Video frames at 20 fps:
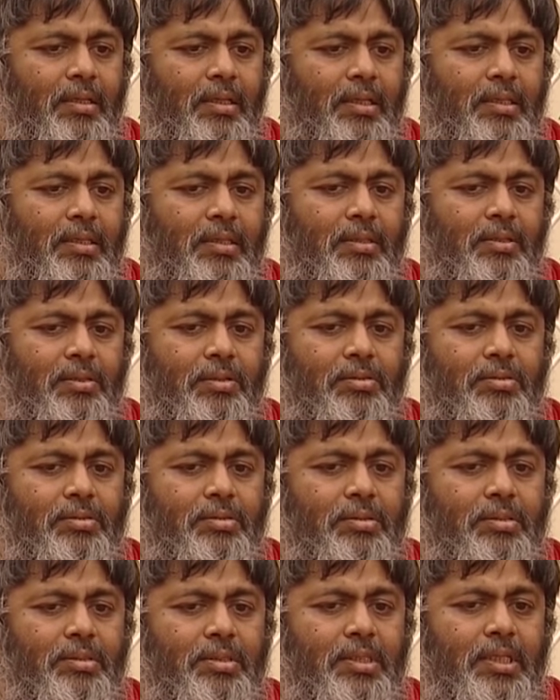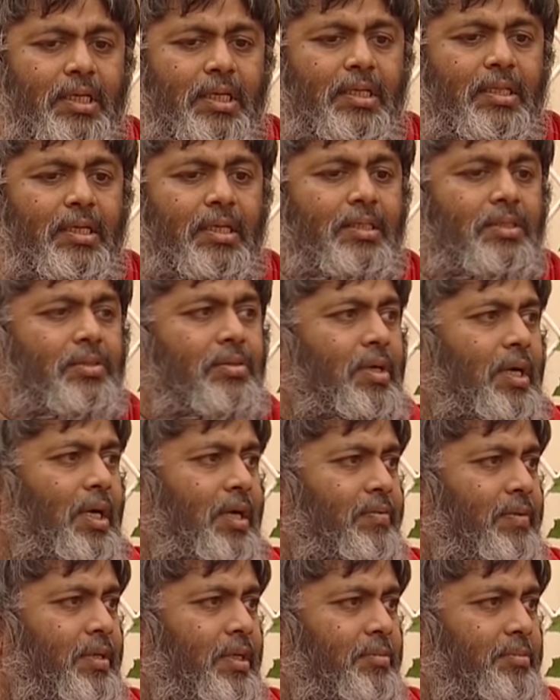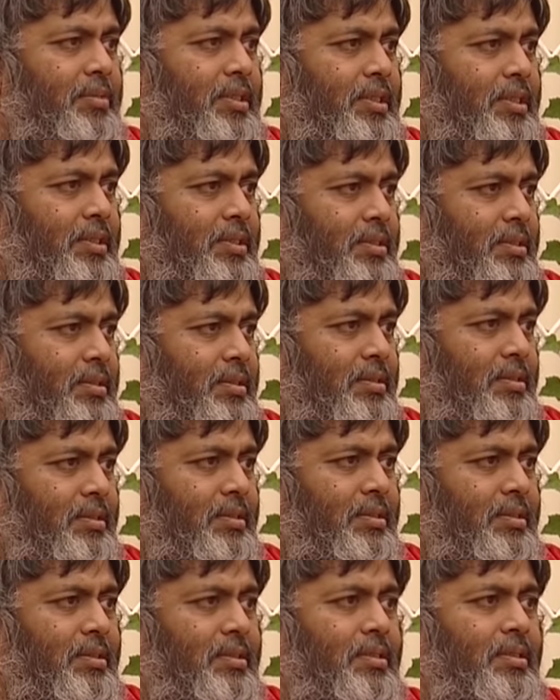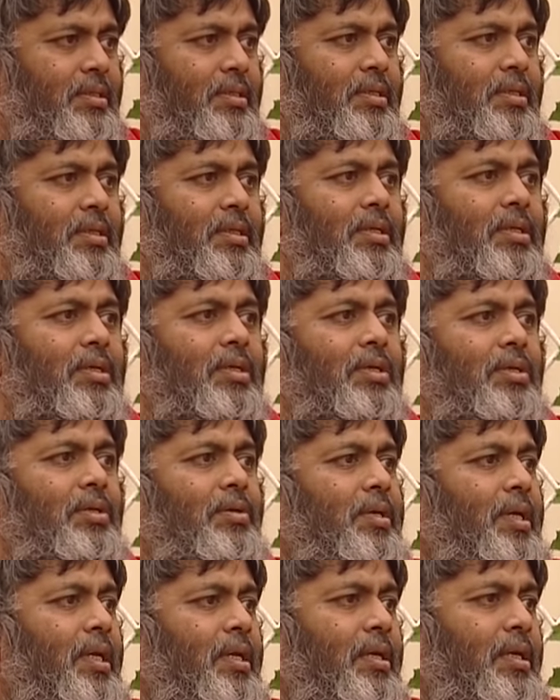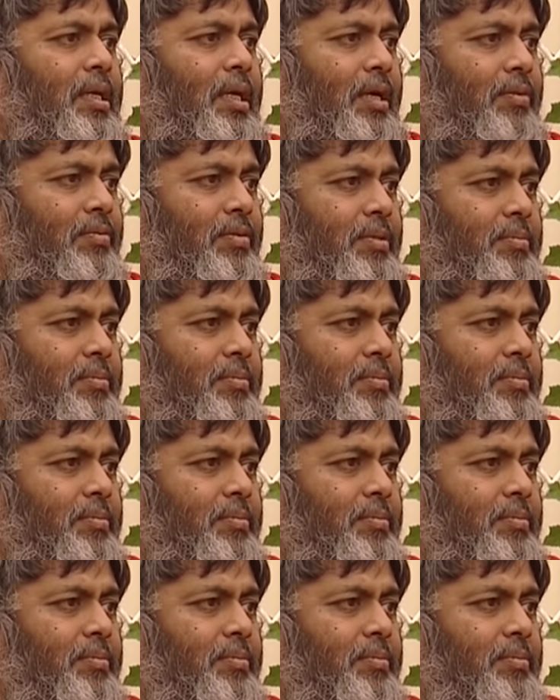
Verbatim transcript: that don't say that you have limitations. You cannot have